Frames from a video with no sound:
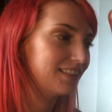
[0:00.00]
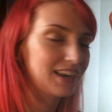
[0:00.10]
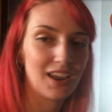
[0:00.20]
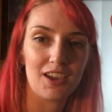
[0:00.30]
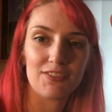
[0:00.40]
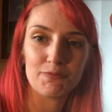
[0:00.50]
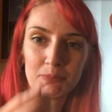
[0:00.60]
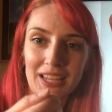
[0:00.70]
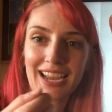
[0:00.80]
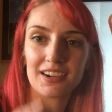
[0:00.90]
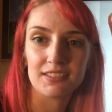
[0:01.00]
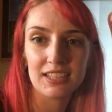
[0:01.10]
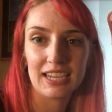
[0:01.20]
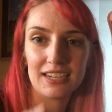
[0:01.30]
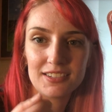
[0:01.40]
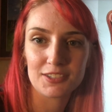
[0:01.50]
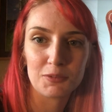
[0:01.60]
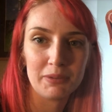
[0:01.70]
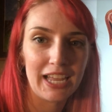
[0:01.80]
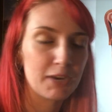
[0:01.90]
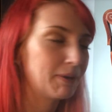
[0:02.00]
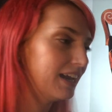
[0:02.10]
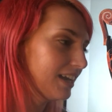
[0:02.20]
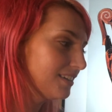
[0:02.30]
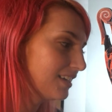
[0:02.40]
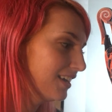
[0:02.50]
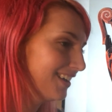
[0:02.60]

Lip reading: they have black glaze, so black paint.